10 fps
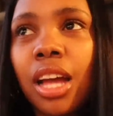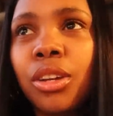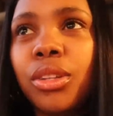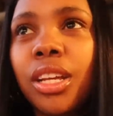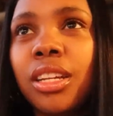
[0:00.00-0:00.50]
I
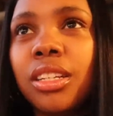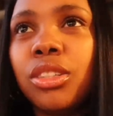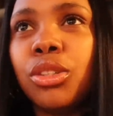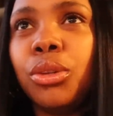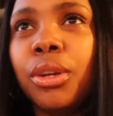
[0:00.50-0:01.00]
know they
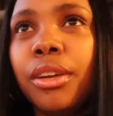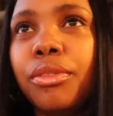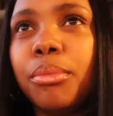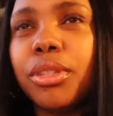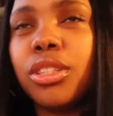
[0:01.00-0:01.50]
do have
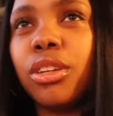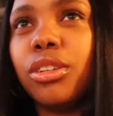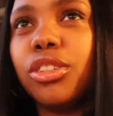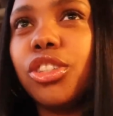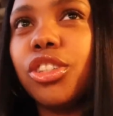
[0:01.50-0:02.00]
a
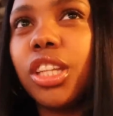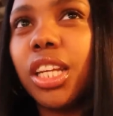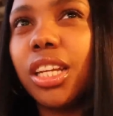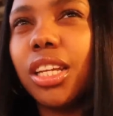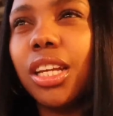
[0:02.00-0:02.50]
massage
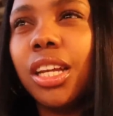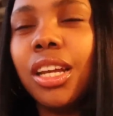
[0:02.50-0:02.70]
thing,